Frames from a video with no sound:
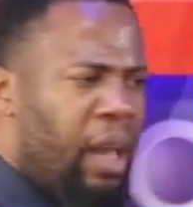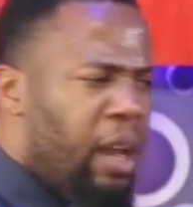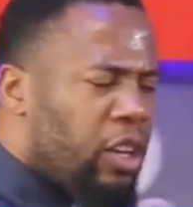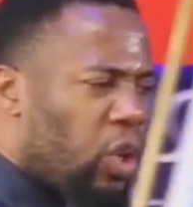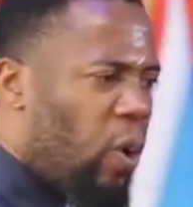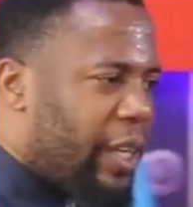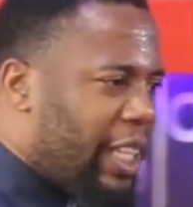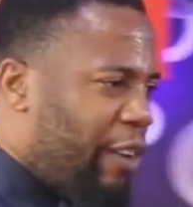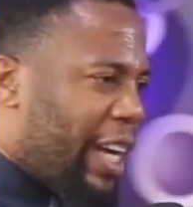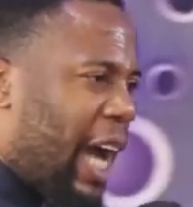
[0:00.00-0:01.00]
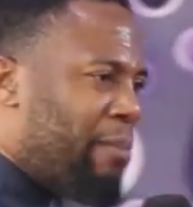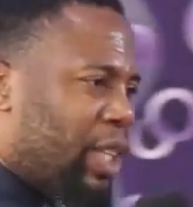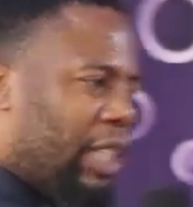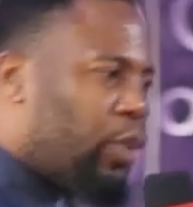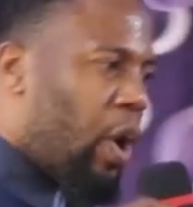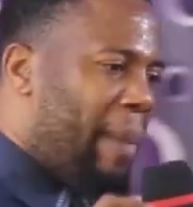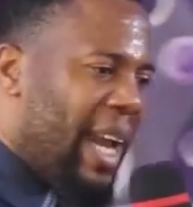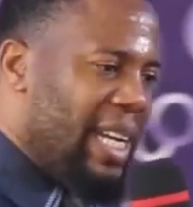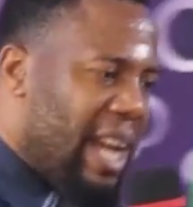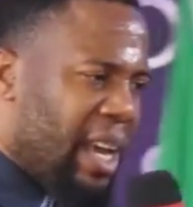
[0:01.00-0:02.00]
So whatever comes into your
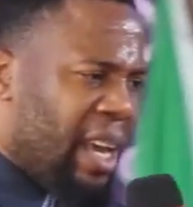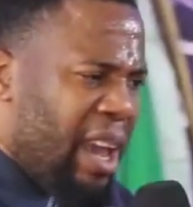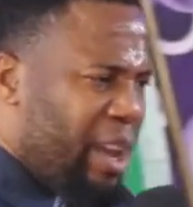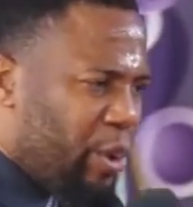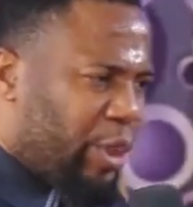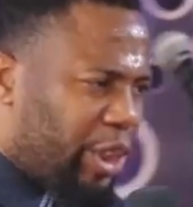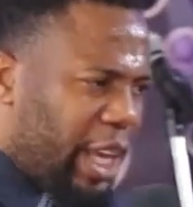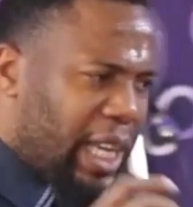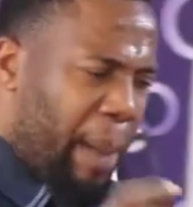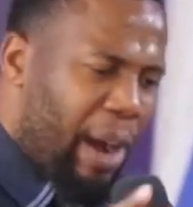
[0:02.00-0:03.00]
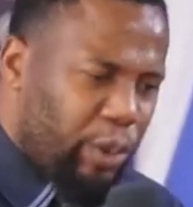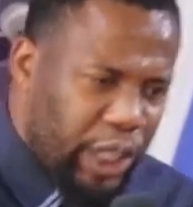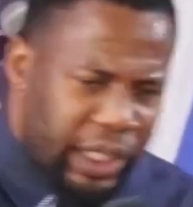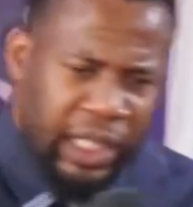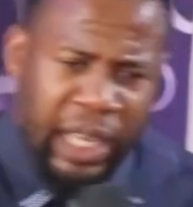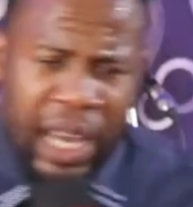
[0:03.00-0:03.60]
mind, you think about it,